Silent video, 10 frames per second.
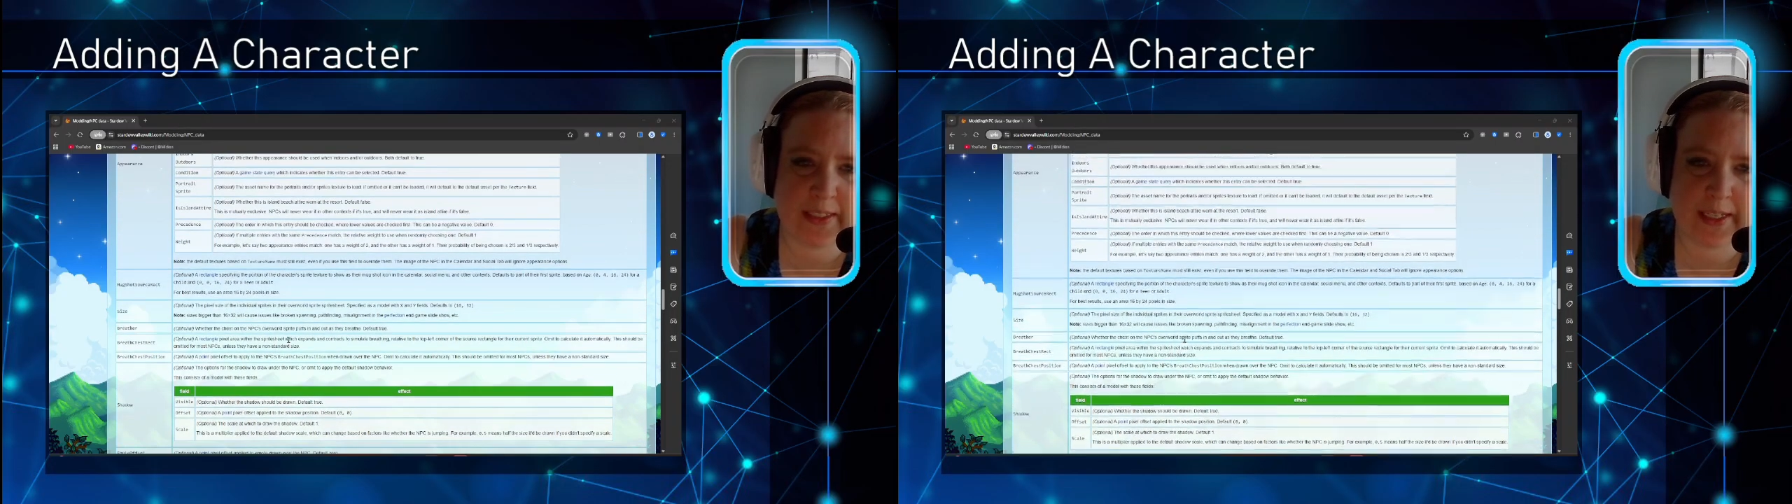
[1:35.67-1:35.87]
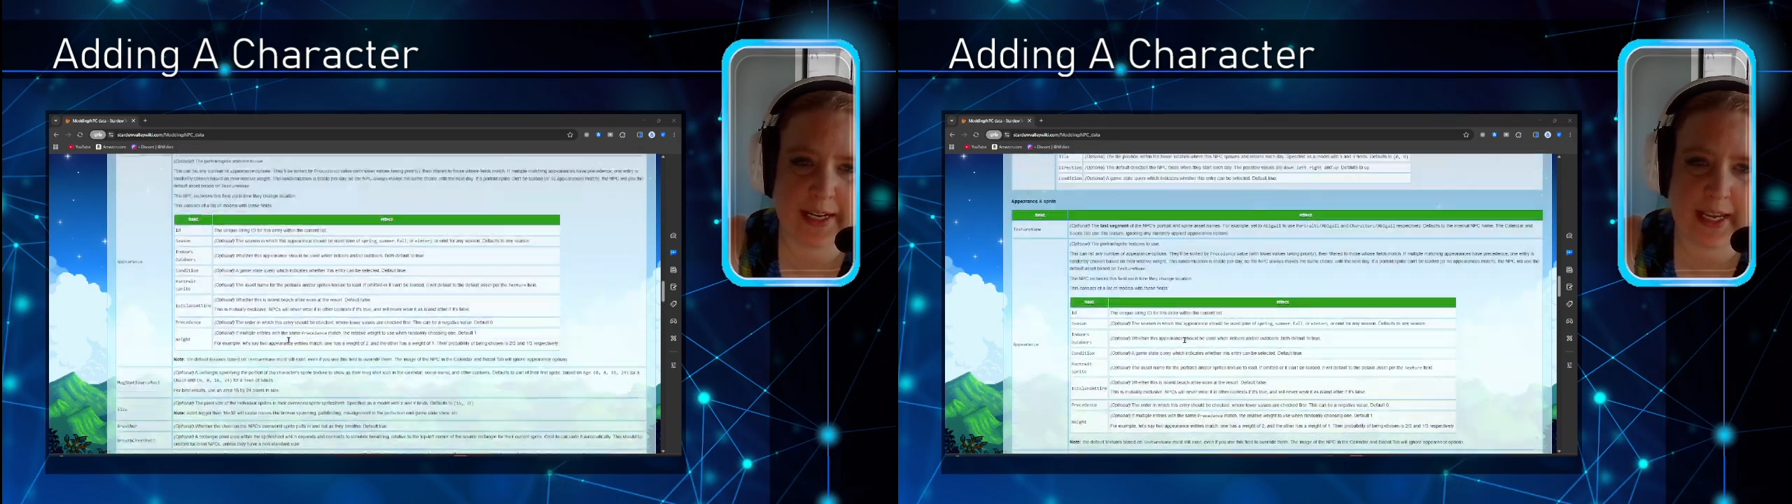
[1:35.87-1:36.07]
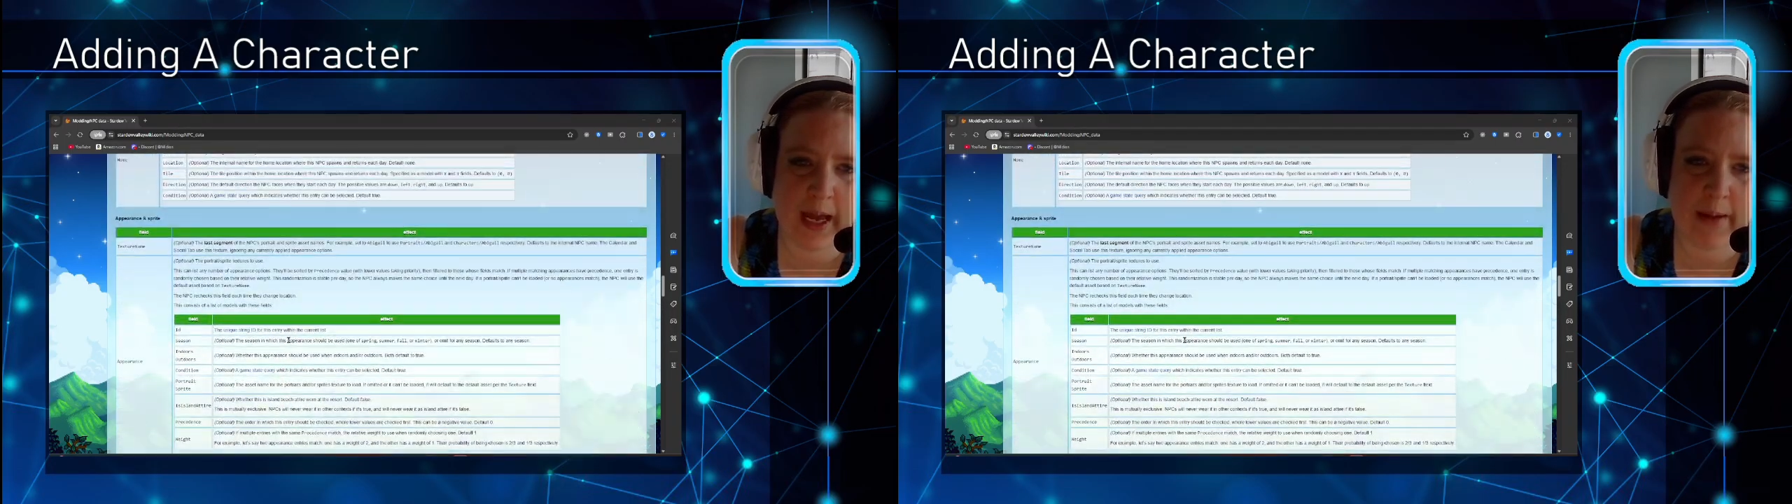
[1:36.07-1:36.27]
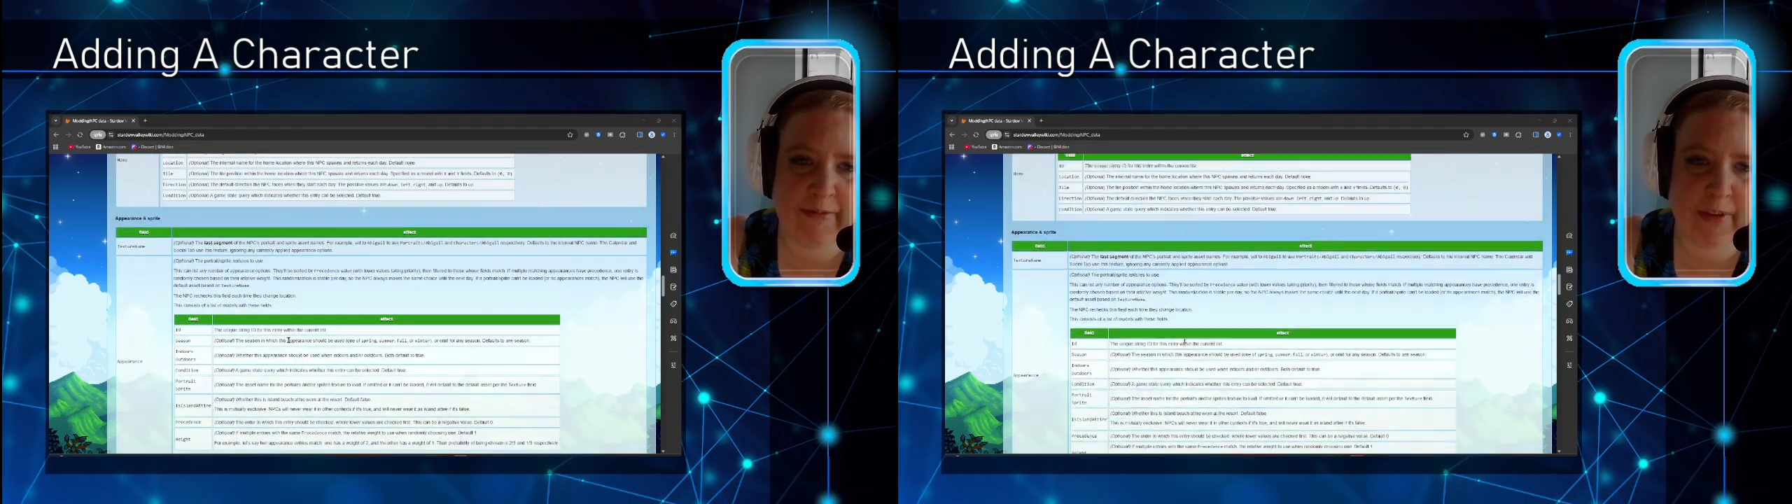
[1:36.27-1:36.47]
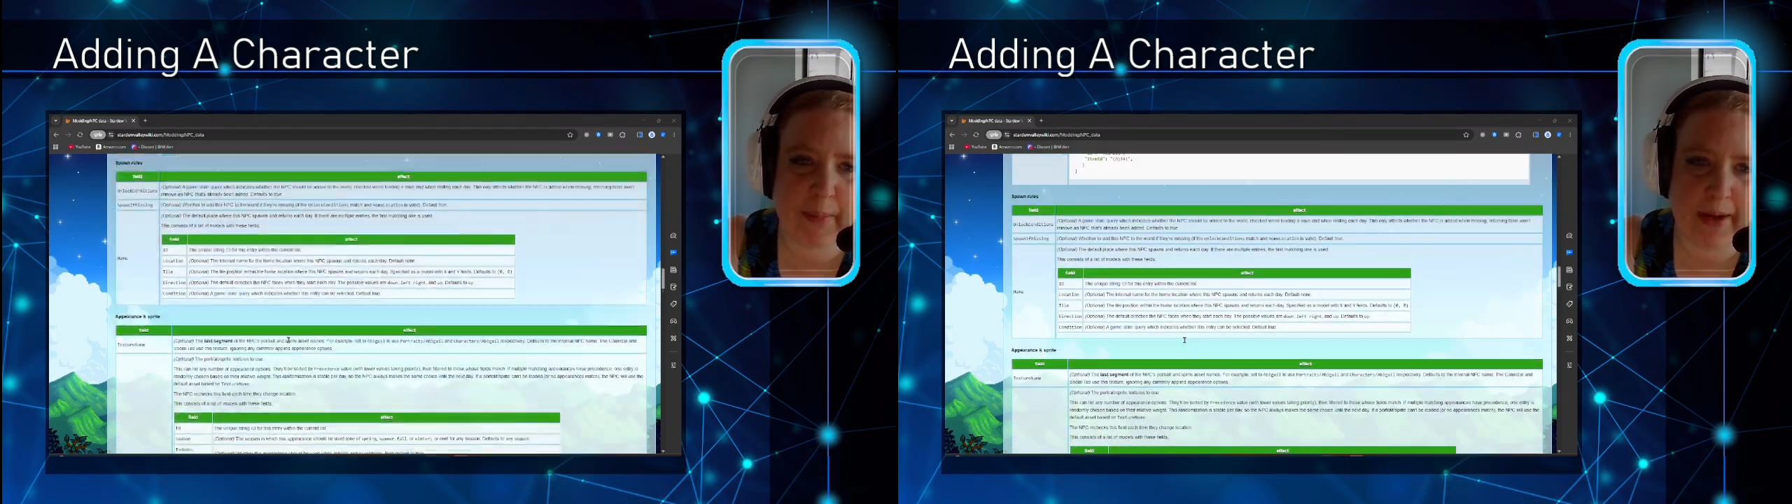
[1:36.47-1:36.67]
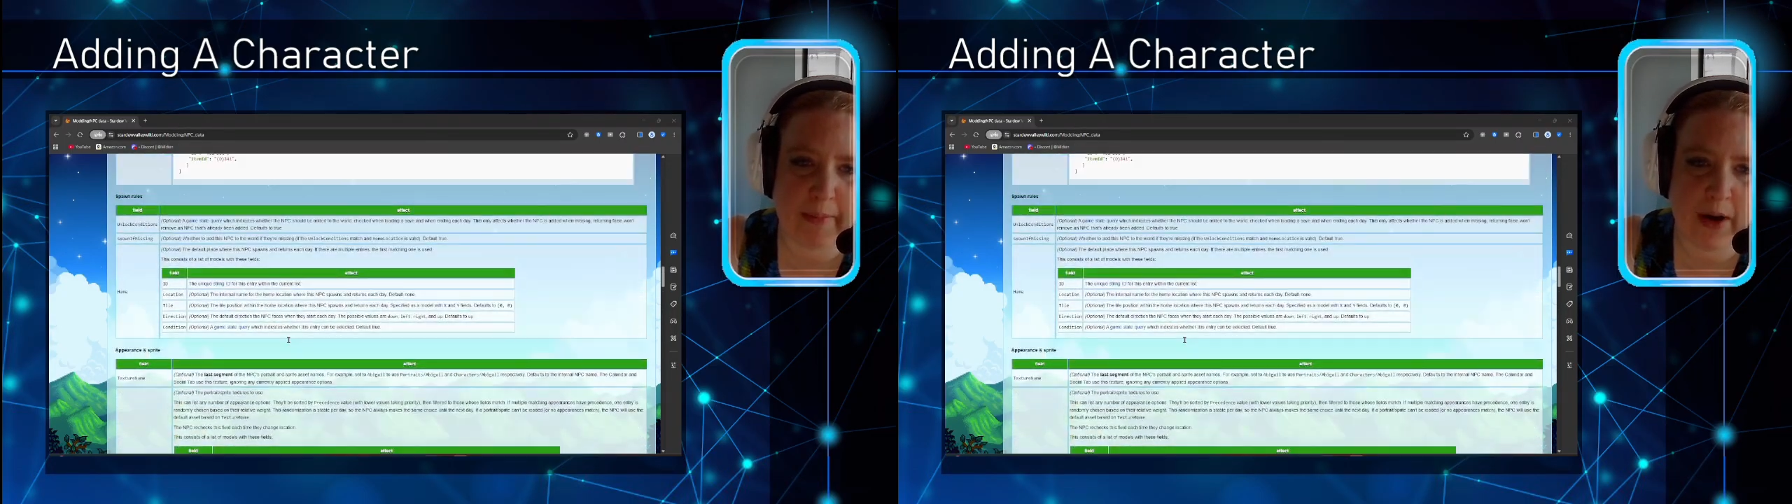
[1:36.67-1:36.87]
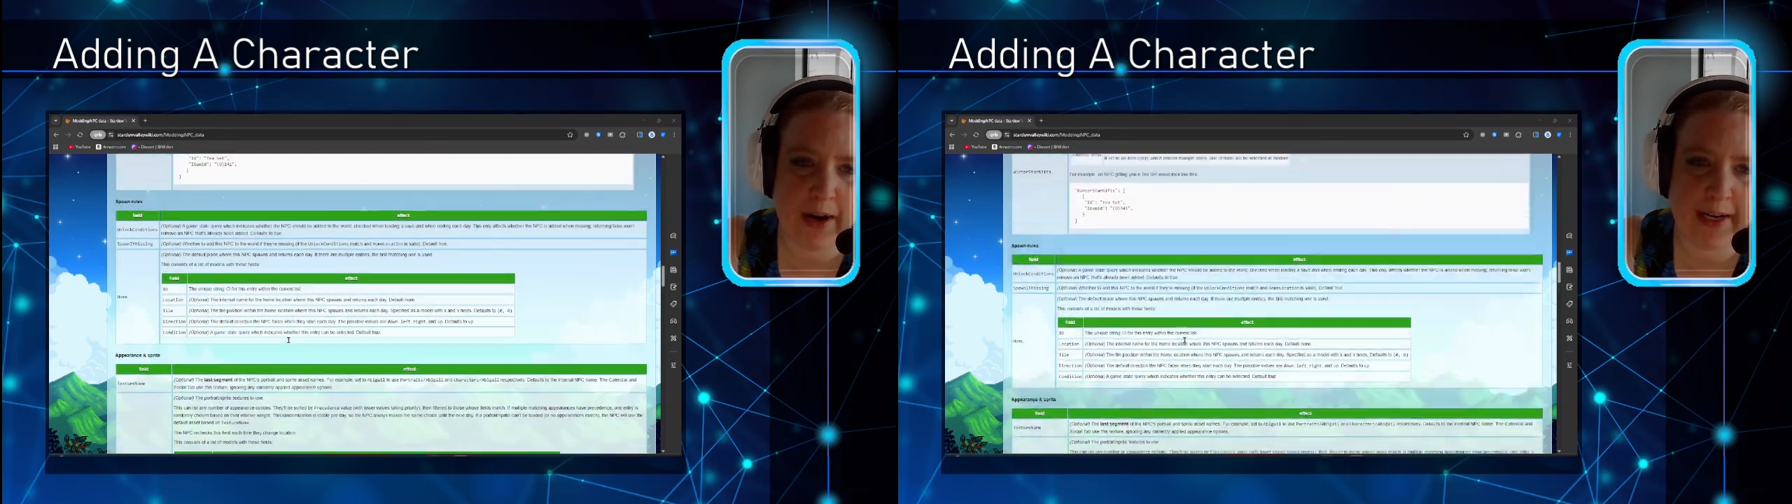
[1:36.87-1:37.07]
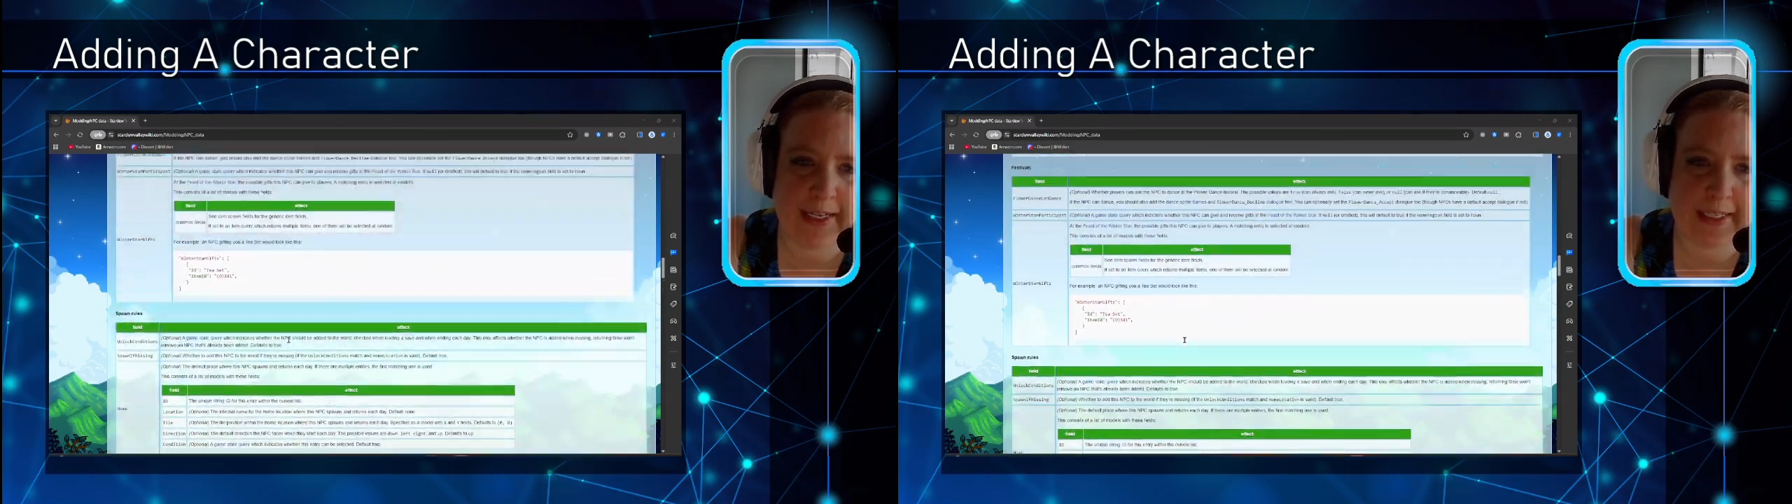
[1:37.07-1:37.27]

setting up for my mod,